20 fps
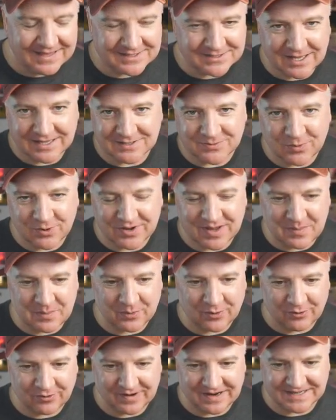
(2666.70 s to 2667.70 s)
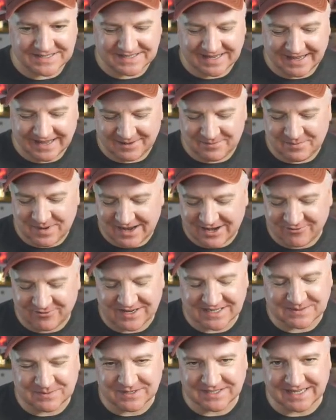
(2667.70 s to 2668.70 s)
It's a work in progress. By
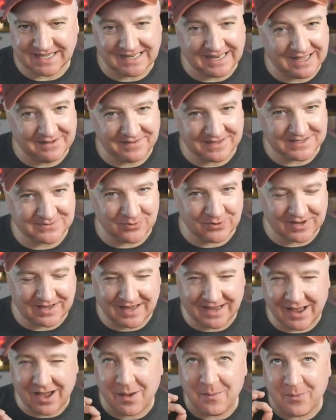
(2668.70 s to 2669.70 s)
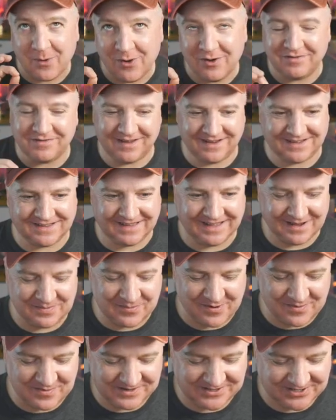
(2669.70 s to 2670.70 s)
Christmas, I'll have this working perfectly, I
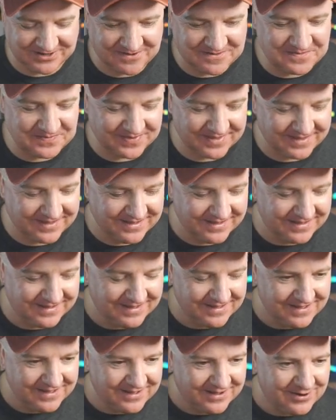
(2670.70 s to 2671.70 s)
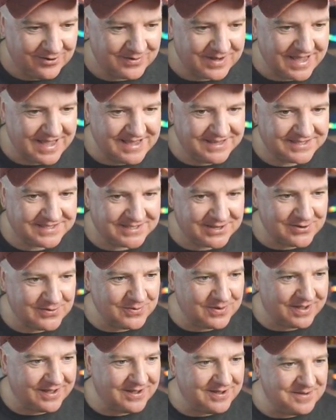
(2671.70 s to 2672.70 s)
promise you. Okay,
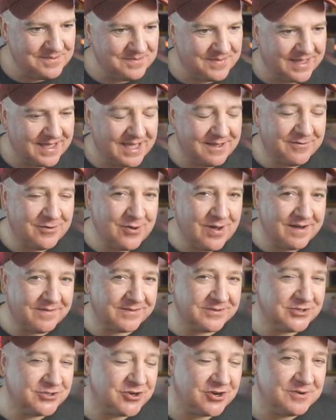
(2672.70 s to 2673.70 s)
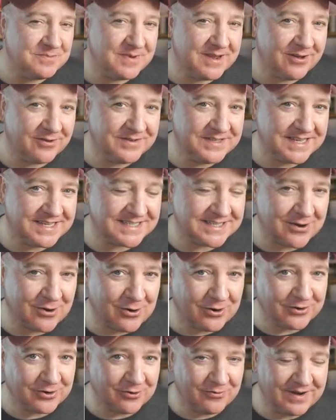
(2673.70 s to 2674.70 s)
so if you haven't joined me on
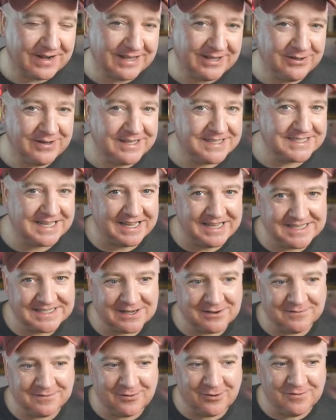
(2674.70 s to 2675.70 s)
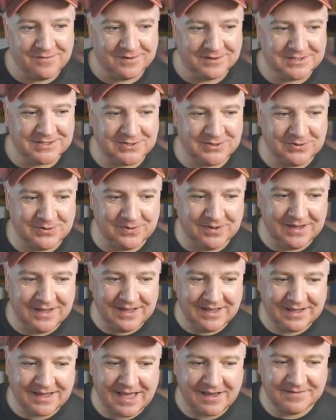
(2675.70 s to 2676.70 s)
Discord already, you need to get yourself over to
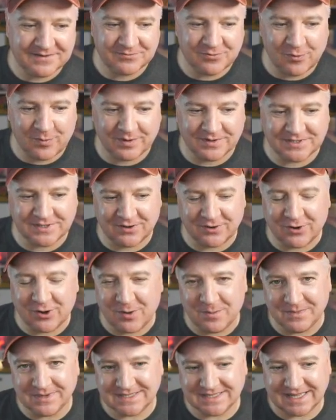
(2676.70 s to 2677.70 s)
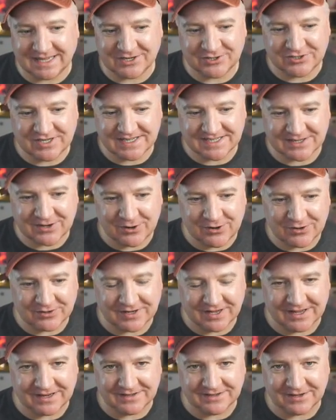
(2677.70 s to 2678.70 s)
kevsrobots.com/discord
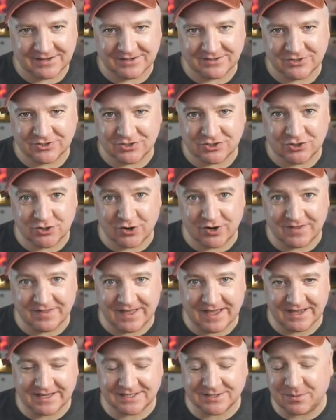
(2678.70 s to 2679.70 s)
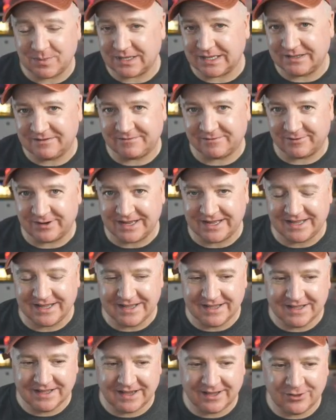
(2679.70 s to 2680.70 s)
and just join there. It's completely free
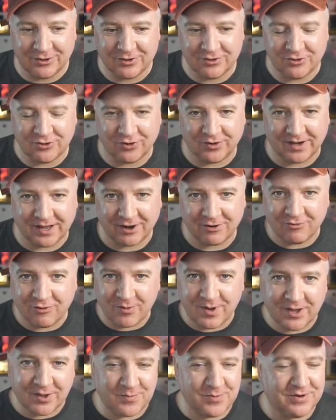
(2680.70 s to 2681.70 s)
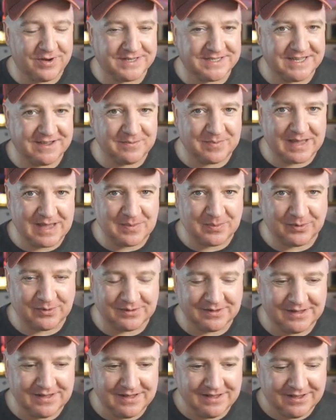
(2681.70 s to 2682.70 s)
and you can join our growing community of
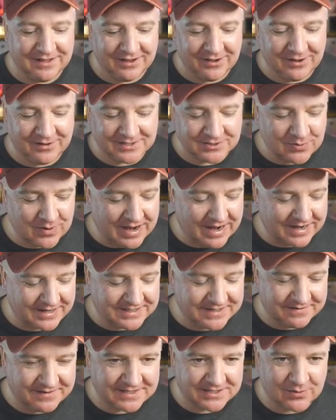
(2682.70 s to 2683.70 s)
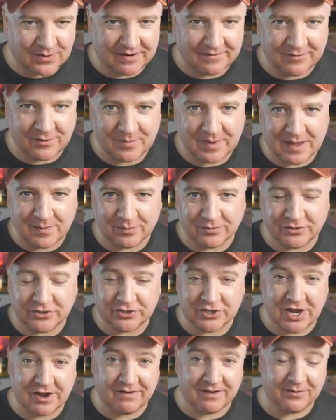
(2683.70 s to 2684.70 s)
people. It's quite active. There's quite a few people
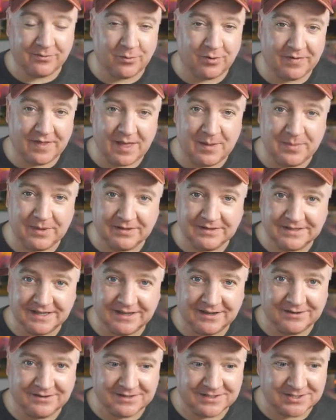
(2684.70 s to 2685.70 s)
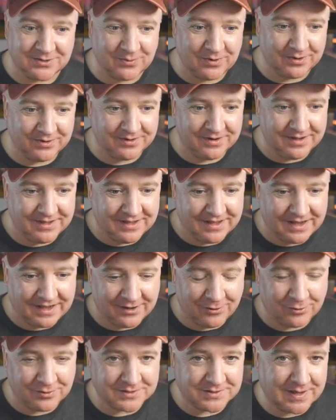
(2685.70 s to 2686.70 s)
sharing what they're building and so on,
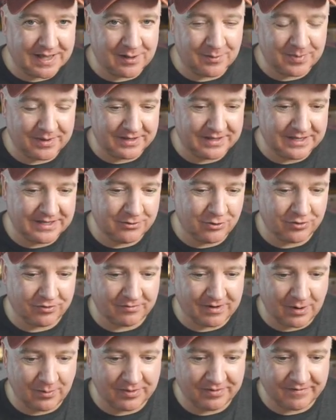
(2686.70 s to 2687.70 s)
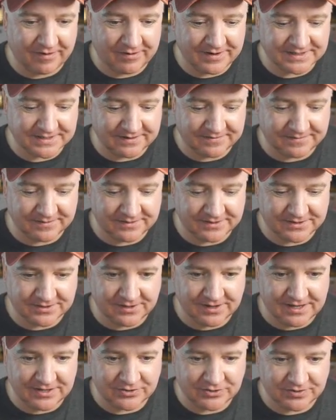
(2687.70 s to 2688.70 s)
and also helping each other out with various different
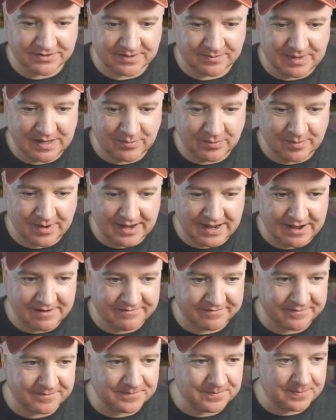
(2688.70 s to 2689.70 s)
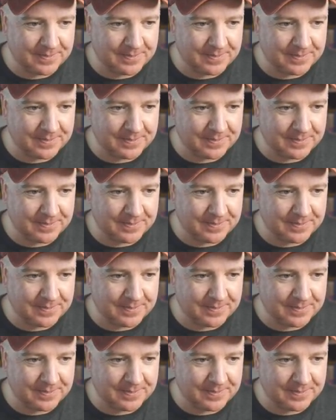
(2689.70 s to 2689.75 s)
issues that people might have.